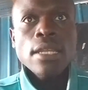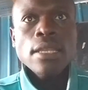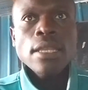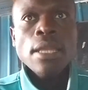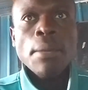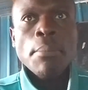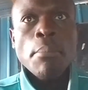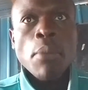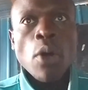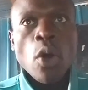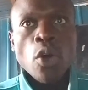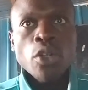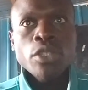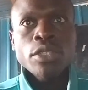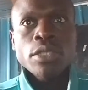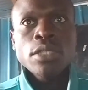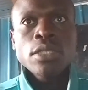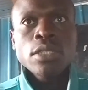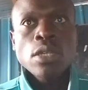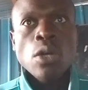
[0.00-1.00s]
the
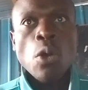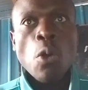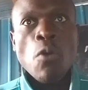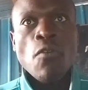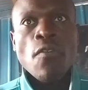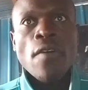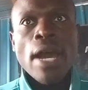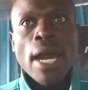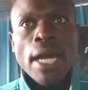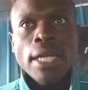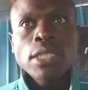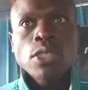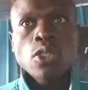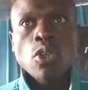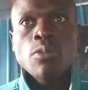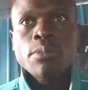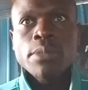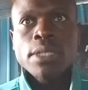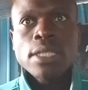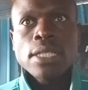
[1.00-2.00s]
bonds of
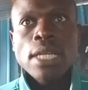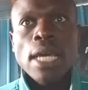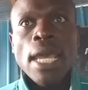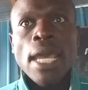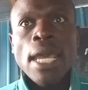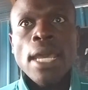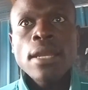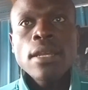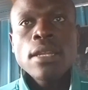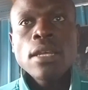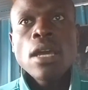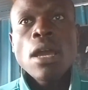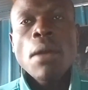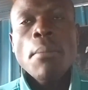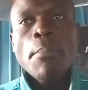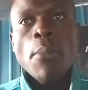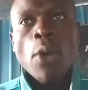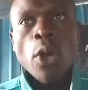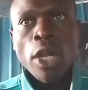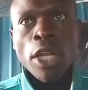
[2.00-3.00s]
atoms and
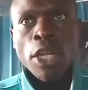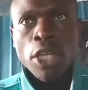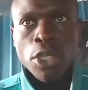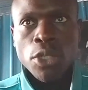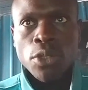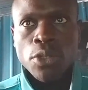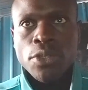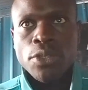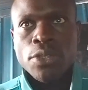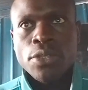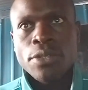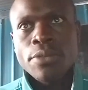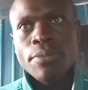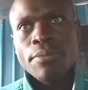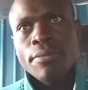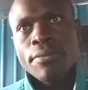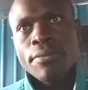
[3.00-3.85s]
molecules?